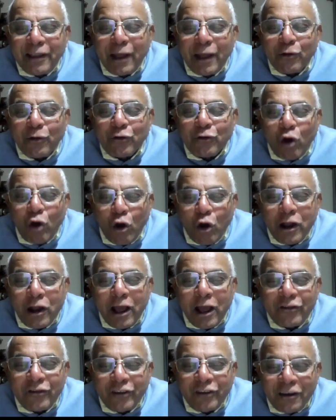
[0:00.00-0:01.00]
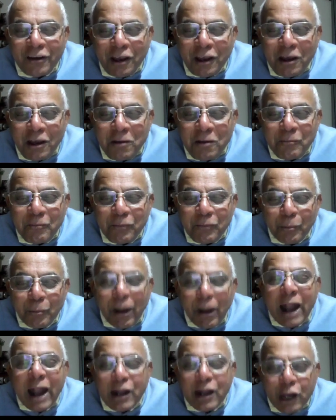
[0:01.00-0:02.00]
There was Honda City,
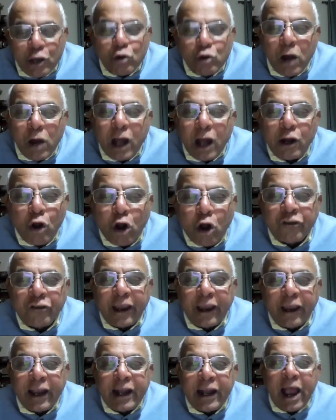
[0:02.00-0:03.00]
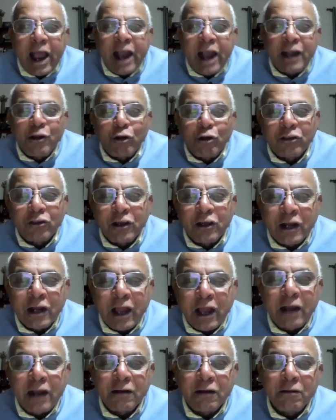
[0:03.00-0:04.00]
brand new one, not second hand or
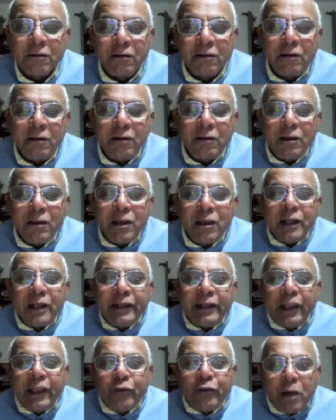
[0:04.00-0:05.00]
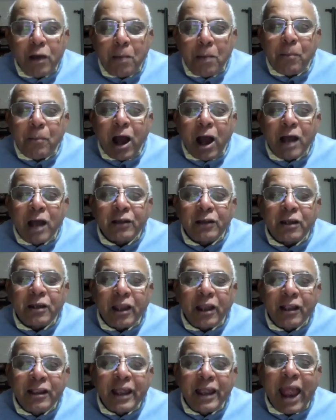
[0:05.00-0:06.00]
third hand. These were
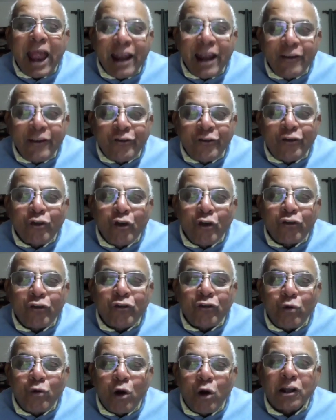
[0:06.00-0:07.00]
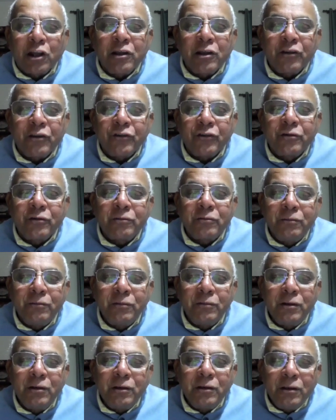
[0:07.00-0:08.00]
parked in the NCO's quarters.
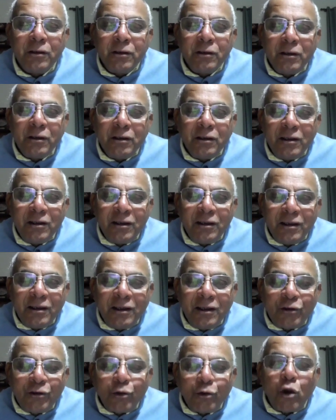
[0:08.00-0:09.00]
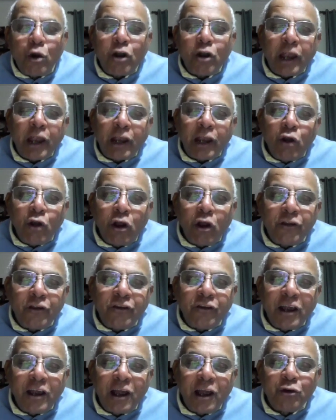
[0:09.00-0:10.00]
So what
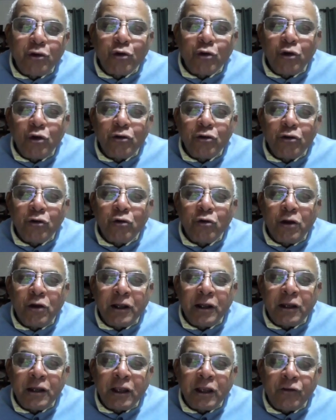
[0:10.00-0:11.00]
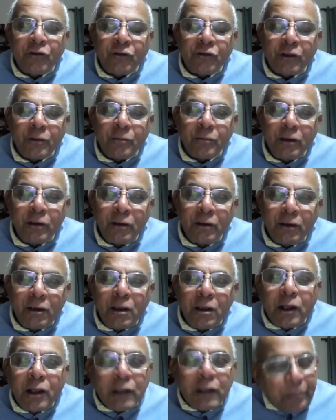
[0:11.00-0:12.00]
technology are you going to go and teach them?
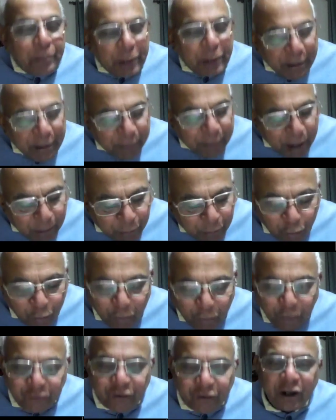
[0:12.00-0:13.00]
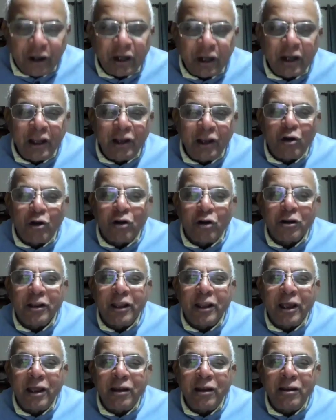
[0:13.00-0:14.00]
The BMW was certainly
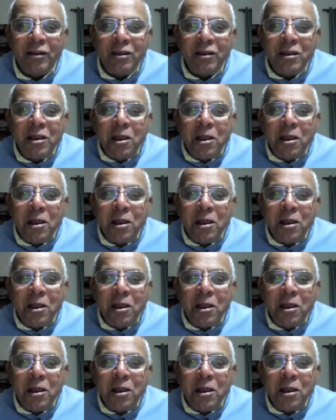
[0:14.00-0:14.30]
not there.